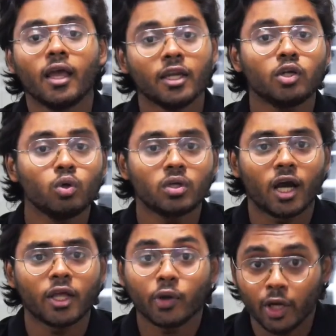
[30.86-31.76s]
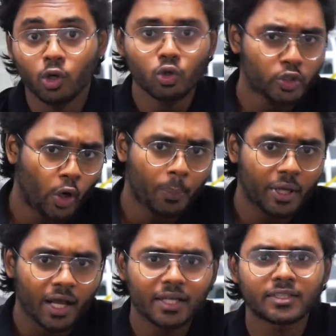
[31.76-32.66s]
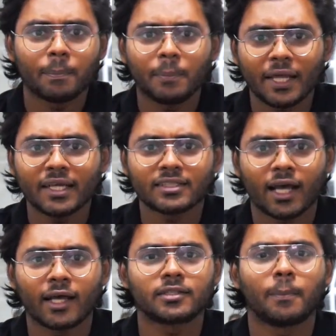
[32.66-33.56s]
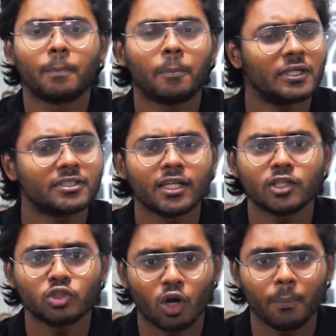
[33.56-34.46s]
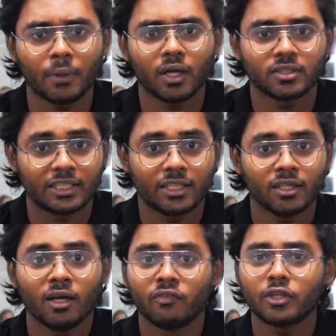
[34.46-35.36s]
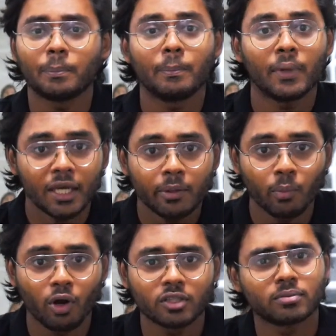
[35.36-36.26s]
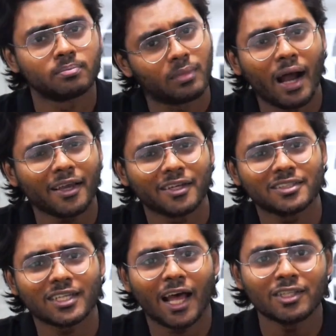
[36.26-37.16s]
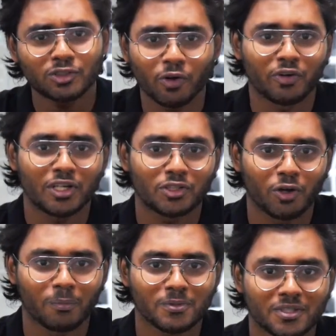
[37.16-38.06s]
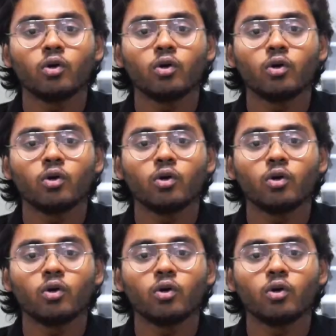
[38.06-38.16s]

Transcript: In Kuta, you can go shopping as the place has a bustling shopping scene with many malls, markets and Sony shops.